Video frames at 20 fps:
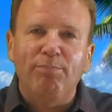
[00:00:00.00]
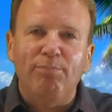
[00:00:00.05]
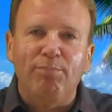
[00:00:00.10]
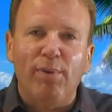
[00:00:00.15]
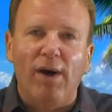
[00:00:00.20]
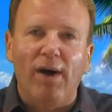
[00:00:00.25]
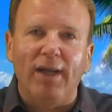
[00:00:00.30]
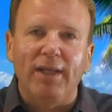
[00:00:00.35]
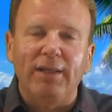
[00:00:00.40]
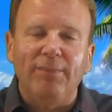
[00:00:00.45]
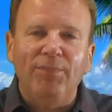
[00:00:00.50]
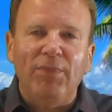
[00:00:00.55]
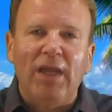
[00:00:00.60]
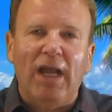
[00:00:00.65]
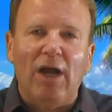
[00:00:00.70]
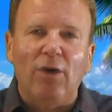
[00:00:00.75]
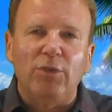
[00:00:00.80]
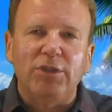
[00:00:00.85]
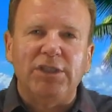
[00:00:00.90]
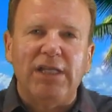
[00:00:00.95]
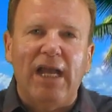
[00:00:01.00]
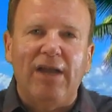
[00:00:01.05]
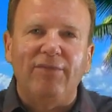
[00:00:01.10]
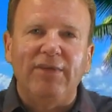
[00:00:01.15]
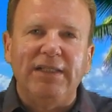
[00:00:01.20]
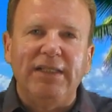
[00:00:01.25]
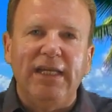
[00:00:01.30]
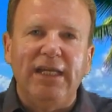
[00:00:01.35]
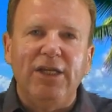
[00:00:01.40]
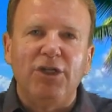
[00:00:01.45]
but I was
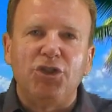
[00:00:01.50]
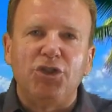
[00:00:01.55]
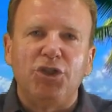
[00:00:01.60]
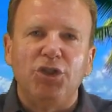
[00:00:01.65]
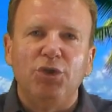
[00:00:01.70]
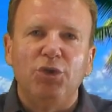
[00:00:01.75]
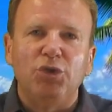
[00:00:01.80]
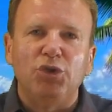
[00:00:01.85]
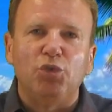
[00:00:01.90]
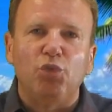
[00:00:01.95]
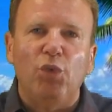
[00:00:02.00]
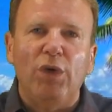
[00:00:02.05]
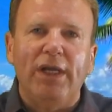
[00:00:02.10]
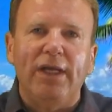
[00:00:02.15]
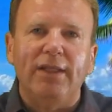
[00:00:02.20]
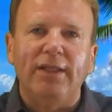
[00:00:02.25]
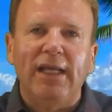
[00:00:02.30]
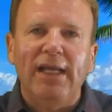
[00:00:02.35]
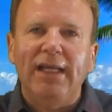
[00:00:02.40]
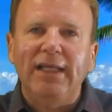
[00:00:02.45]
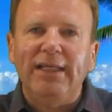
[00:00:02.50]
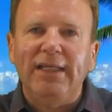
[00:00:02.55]
having issues with